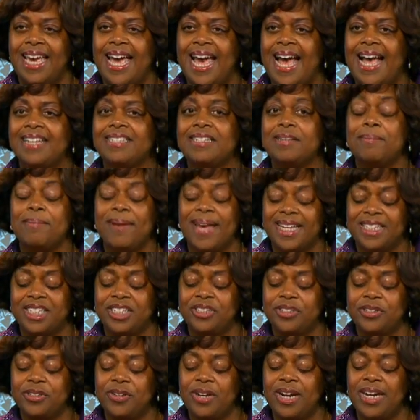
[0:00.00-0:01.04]
As
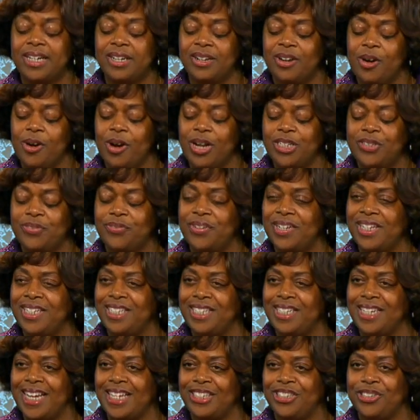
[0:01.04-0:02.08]
ambassador at large for
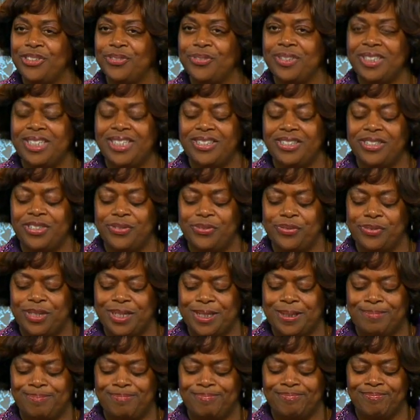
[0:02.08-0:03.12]
international religious
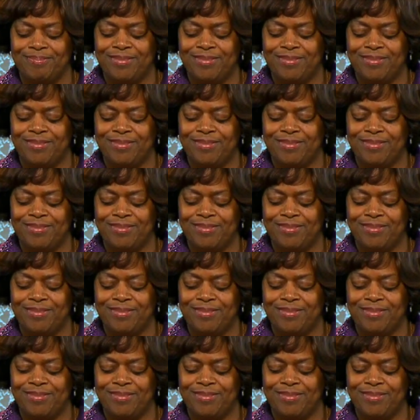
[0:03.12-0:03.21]
freedom,